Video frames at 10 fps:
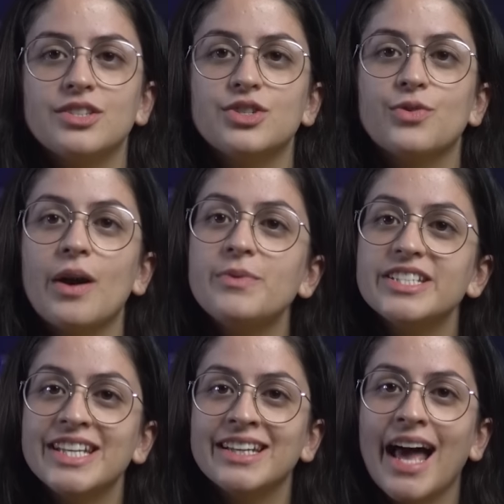To
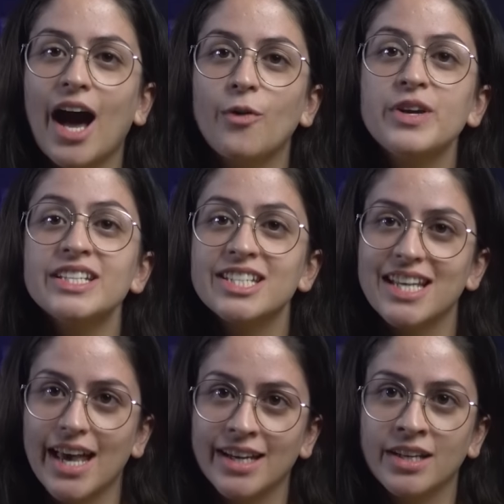represent how each
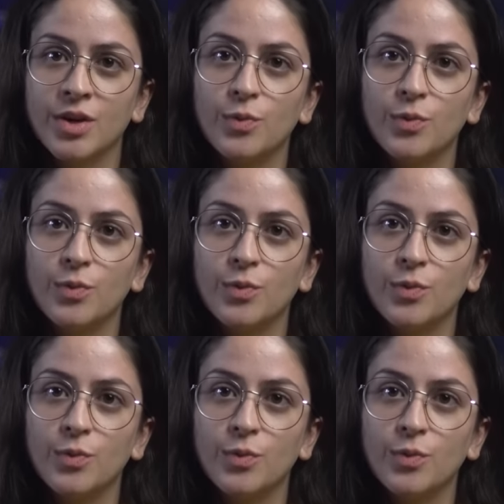setting